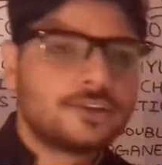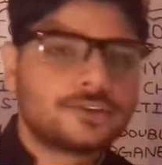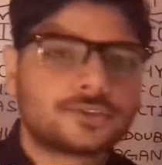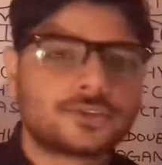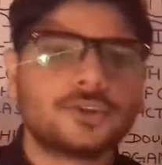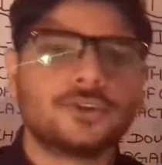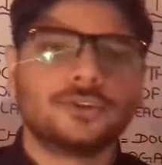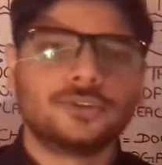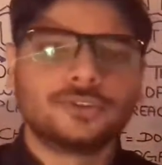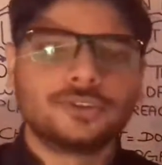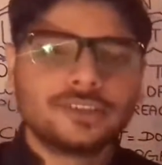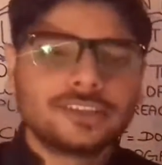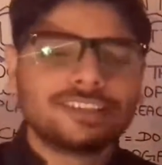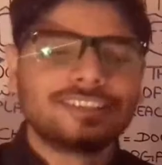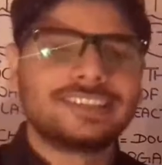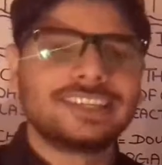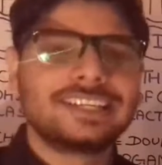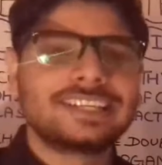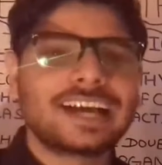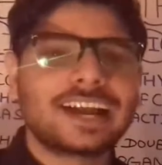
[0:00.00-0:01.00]
So
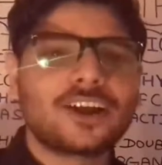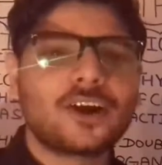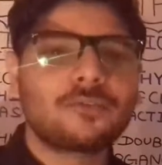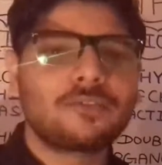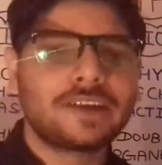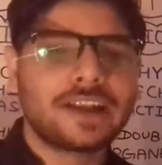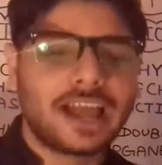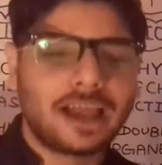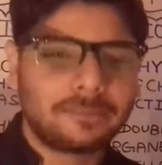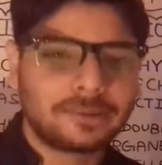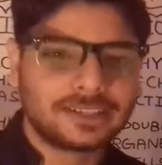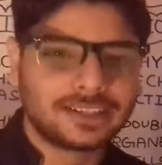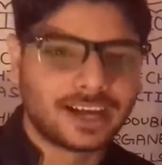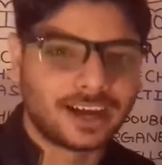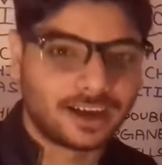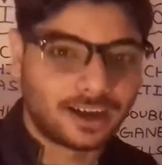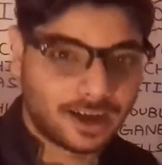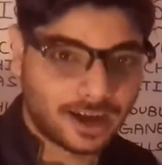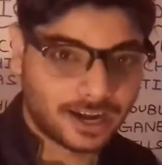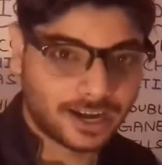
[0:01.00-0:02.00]
these are often having
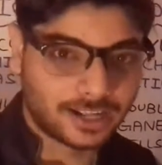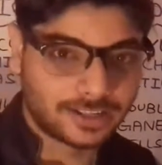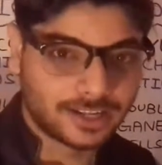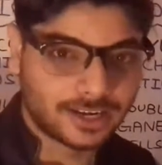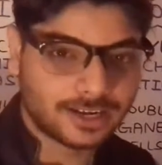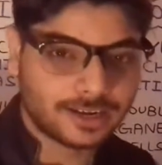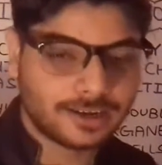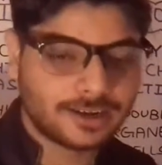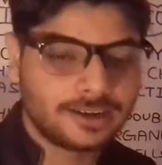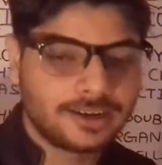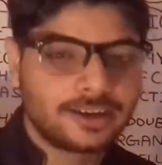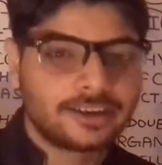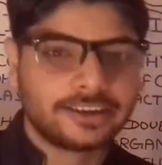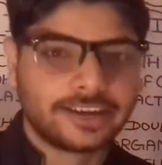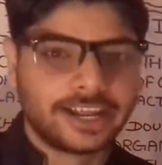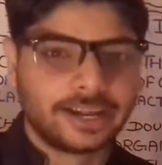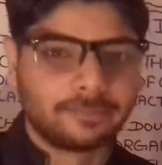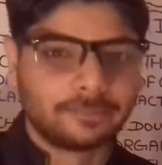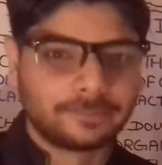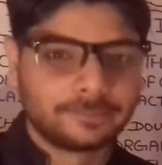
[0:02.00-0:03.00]
the another
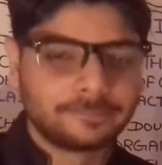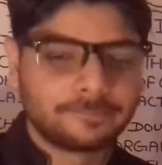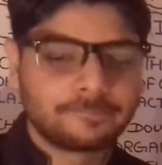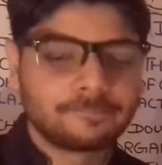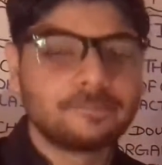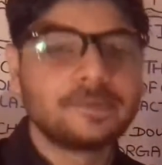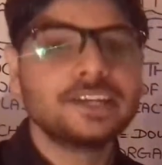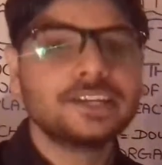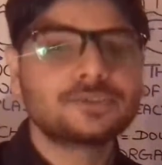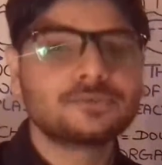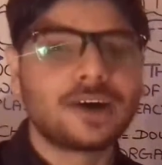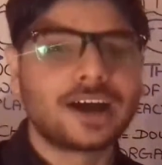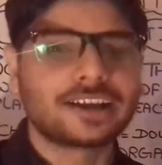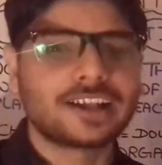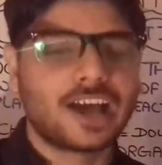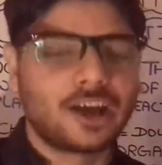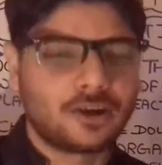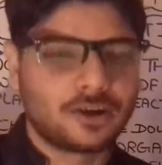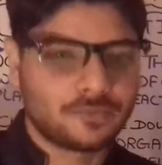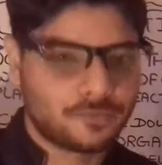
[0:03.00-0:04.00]
name. Means what?
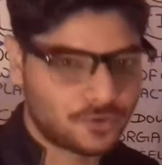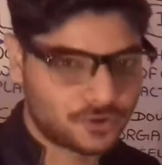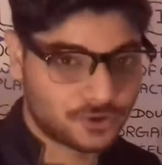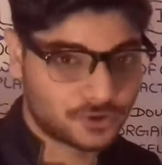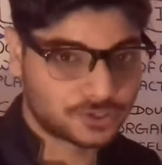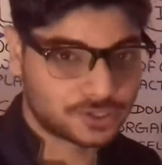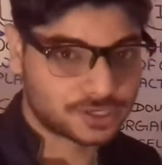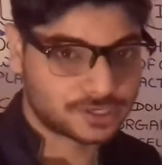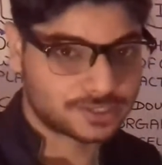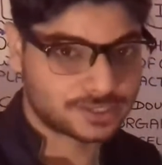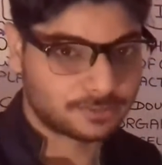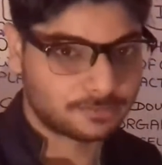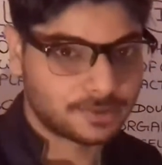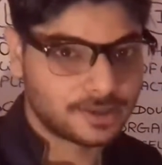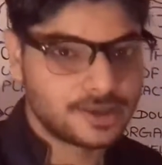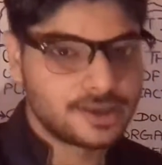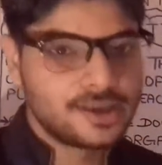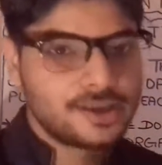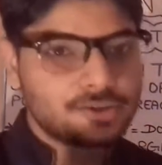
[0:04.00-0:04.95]
Our photosystem.